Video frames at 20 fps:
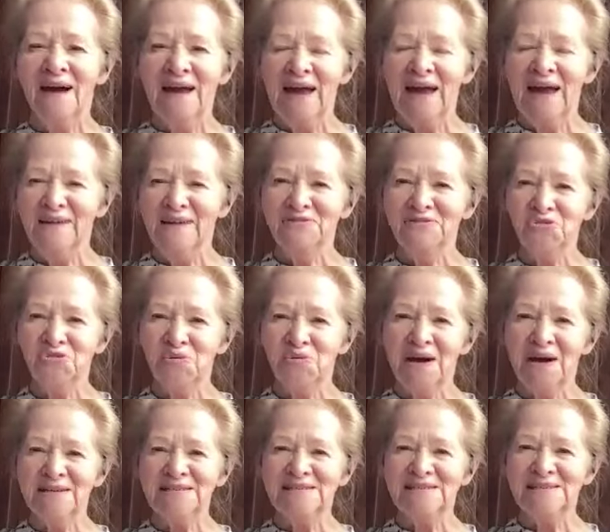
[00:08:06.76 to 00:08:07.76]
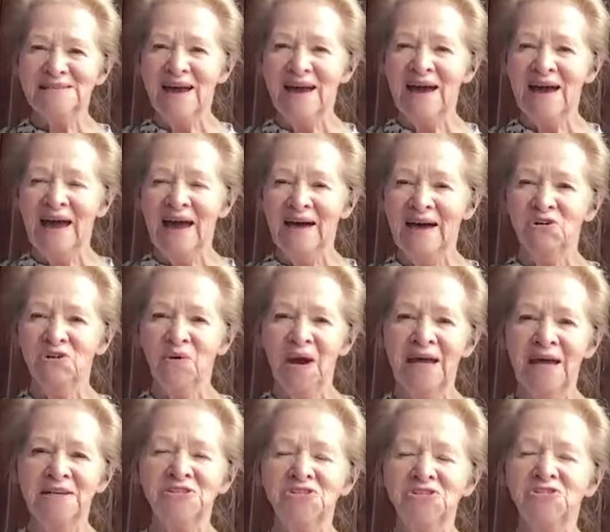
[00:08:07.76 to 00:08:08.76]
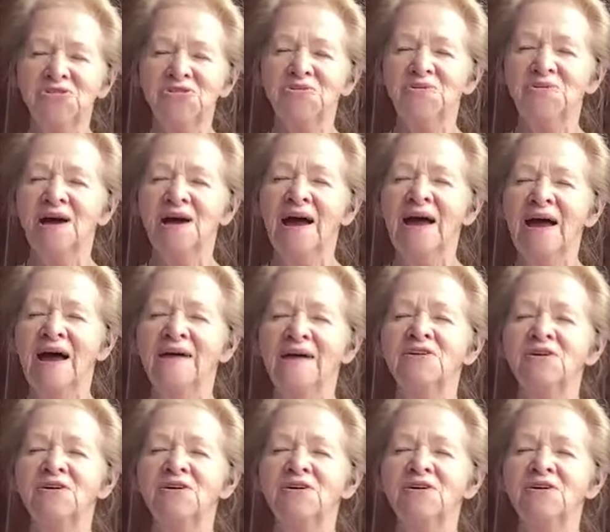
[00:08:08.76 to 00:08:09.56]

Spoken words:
I have trust, I have gratitude, I have